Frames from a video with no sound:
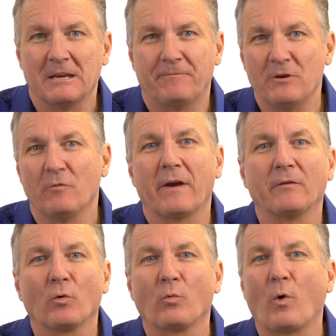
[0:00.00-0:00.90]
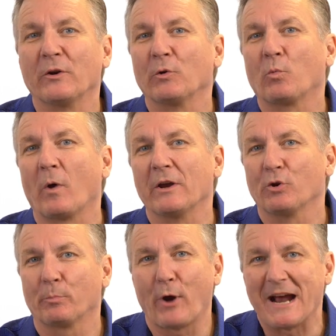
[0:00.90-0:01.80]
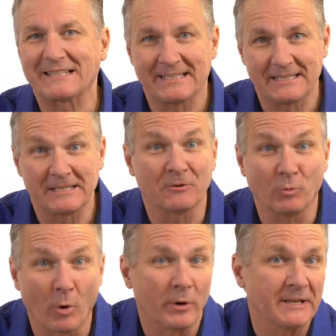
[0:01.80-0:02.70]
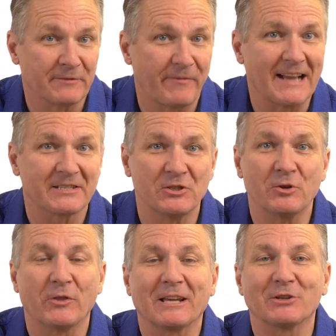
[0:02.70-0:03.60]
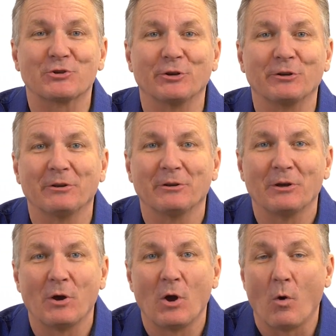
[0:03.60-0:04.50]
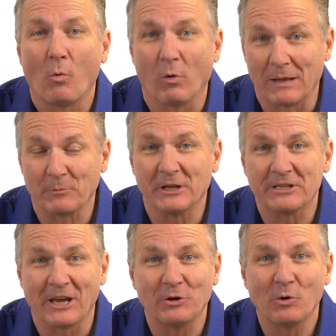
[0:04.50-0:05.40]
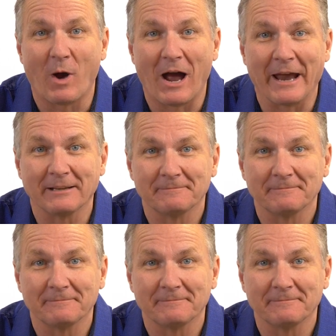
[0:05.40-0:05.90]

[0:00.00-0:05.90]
If you've ever wondered why your practice isn't growing as fast as you think it should, well, I'm going to tell you why.